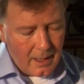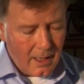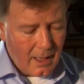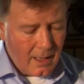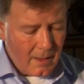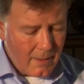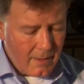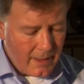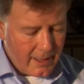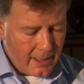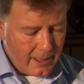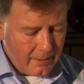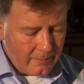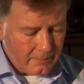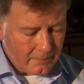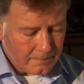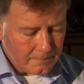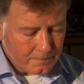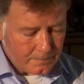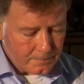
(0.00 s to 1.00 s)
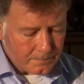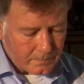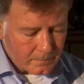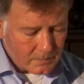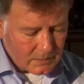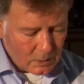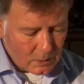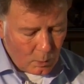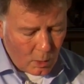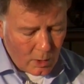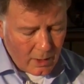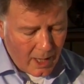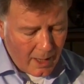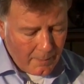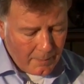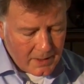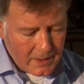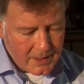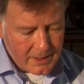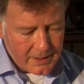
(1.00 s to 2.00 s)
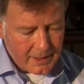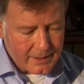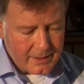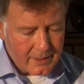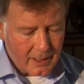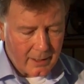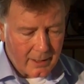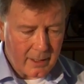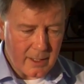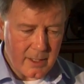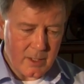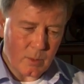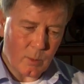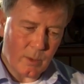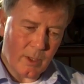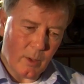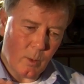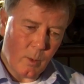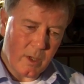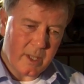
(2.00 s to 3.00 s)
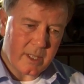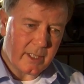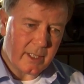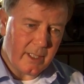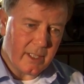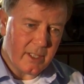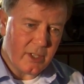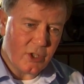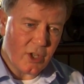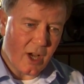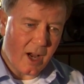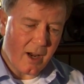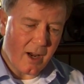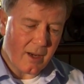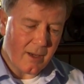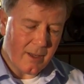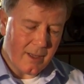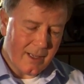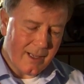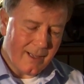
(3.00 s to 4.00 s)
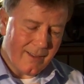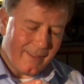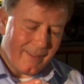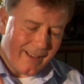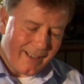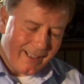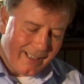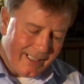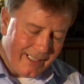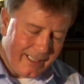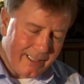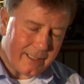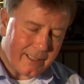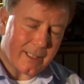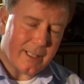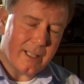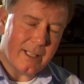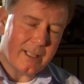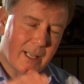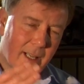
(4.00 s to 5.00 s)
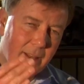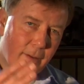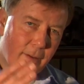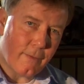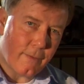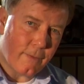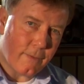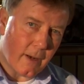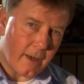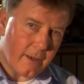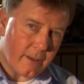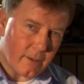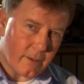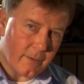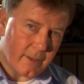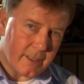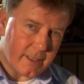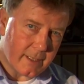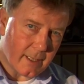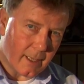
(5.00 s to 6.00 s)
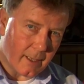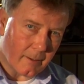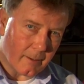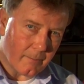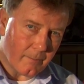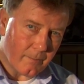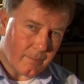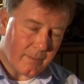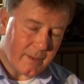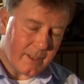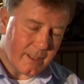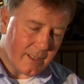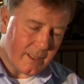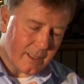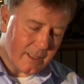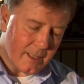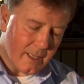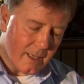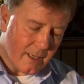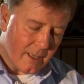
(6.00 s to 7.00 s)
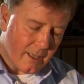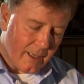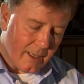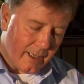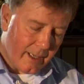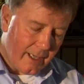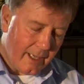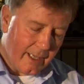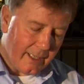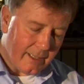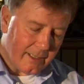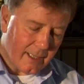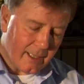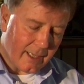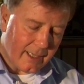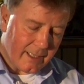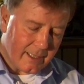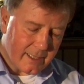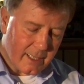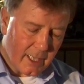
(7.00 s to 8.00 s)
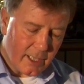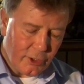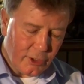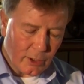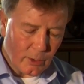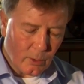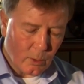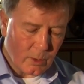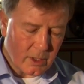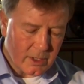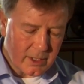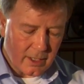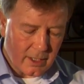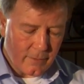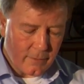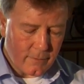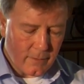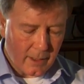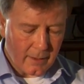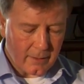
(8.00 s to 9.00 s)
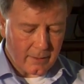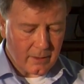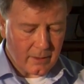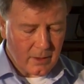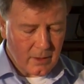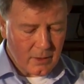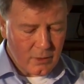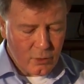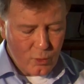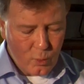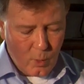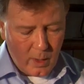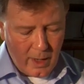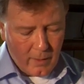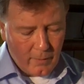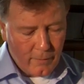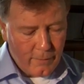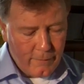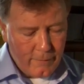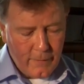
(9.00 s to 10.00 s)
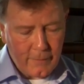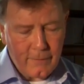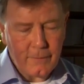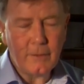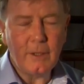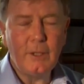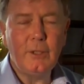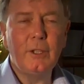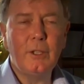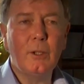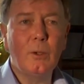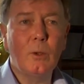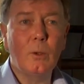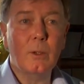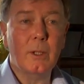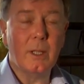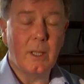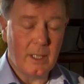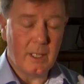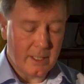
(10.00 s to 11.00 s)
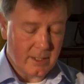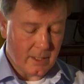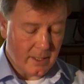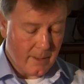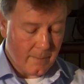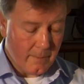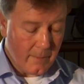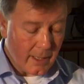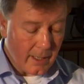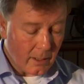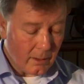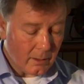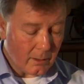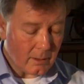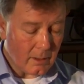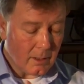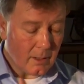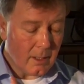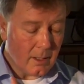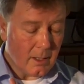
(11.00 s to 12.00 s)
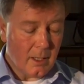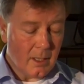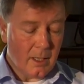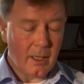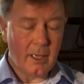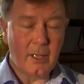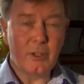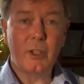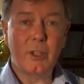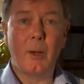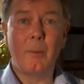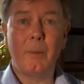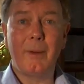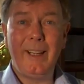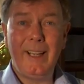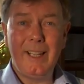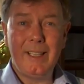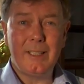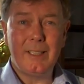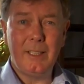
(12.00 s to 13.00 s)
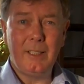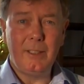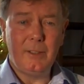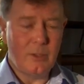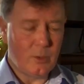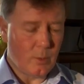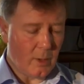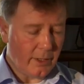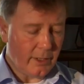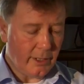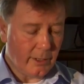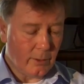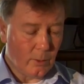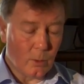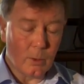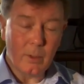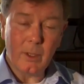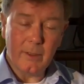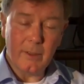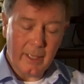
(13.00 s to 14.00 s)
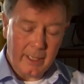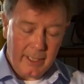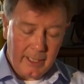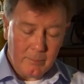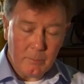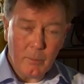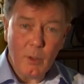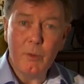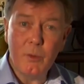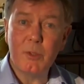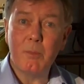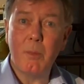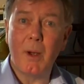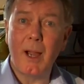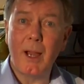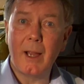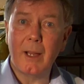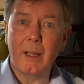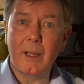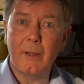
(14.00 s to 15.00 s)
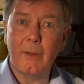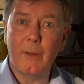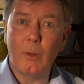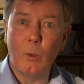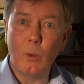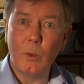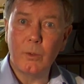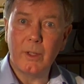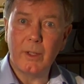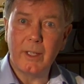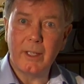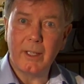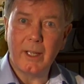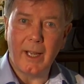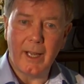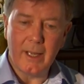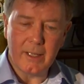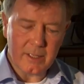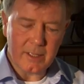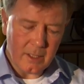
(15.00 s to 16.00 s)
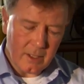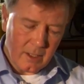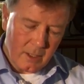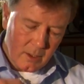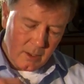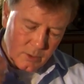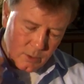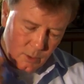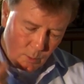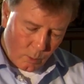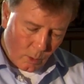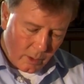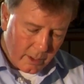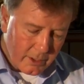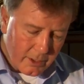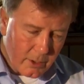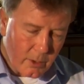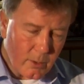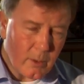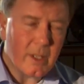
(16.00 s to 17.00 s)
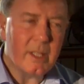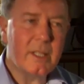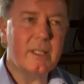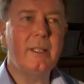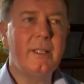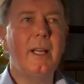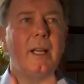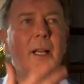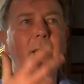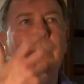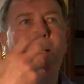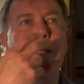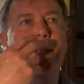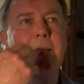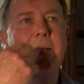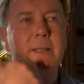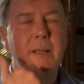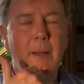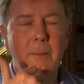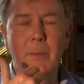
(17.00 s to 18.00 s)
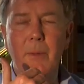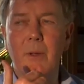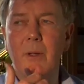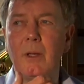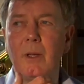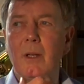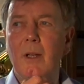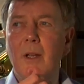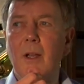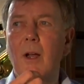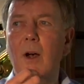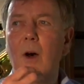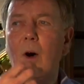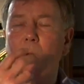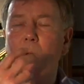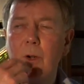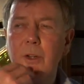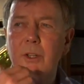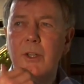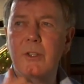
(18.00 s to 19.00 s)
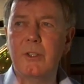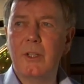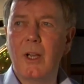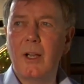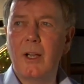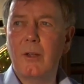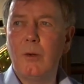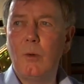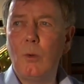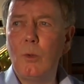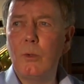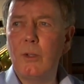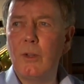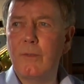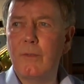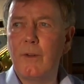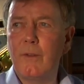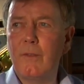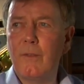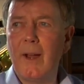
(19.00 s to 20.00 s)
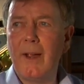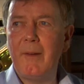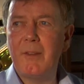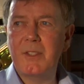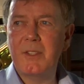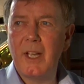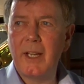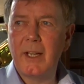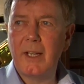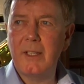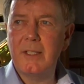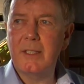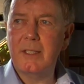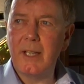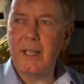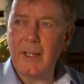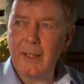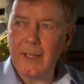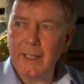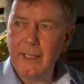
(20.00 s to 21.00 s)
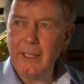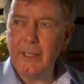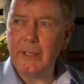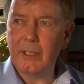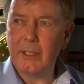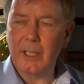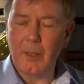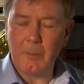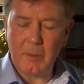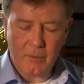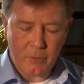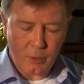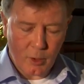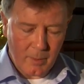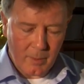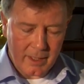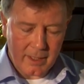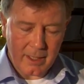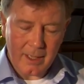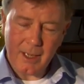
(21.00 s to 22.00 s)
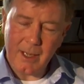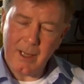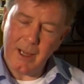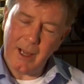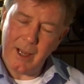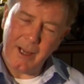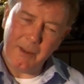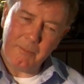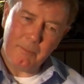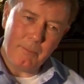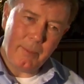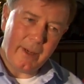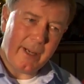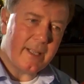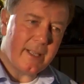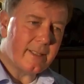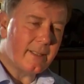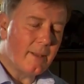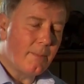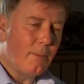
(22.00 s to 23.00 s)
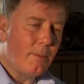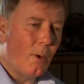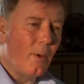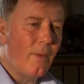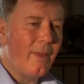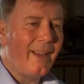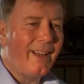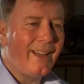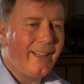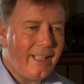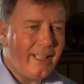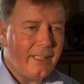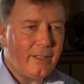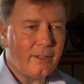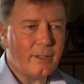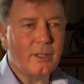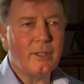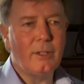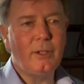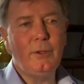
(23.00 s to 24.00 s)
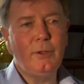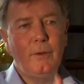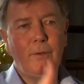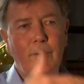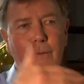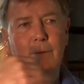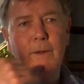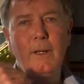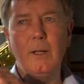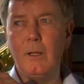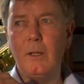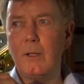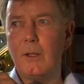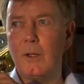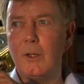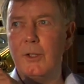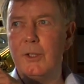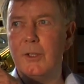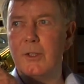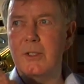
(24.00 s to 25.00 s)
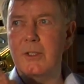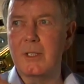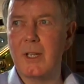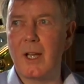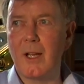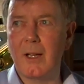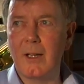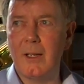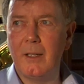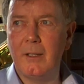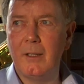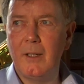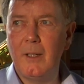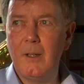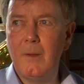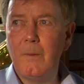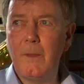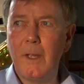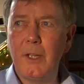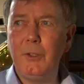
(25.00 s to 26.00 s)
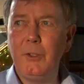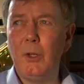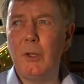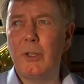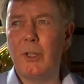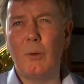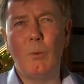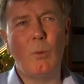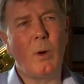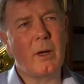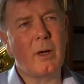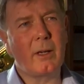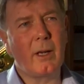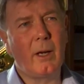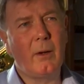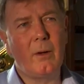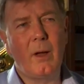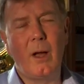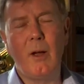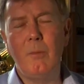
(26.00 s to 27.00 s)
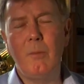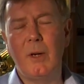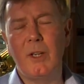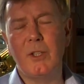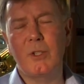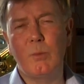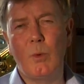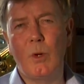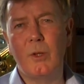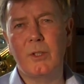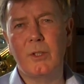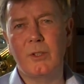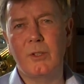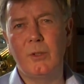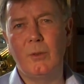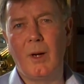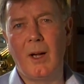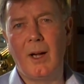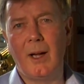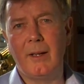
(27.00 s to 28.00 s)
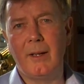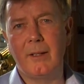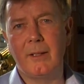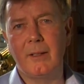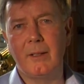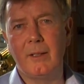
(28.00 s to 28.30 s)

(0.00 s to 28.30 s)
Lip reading: And then what happens in the tongue is when the whiskey is young, the heat is at the front of the tongue. 8, 9, 10-year-old is at the front. 12, 15-year-old is in the middle. And as you're up 18, 20-year-old, the heat moves back the older it gets. So what I do is take a little sip on your tongue, hold it for 5 seconds, get the heat coming from it. And based upon the heat you feel on your tongue, then you can work out how much water to add.